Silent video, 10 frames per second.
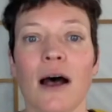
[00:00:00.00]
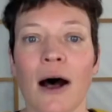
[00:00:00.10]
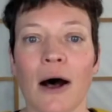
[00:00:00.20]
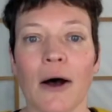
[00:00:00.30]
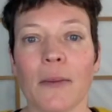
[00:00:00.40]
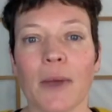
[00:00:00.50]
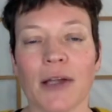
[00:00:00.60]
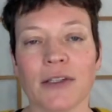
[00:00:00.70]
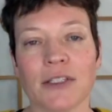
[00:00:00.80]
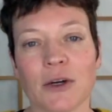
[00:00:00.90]
um,
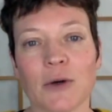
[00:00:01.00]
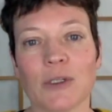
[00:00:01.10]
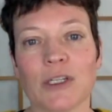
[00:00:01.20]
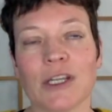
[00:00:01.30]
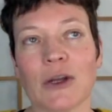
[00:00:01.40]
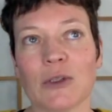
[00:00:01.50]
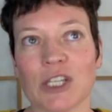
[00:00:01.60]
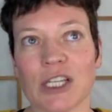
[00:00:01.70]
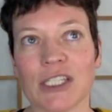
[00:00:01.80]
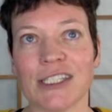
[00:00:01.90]
and so you know
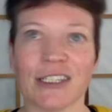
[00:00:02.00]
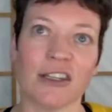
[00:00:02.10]
just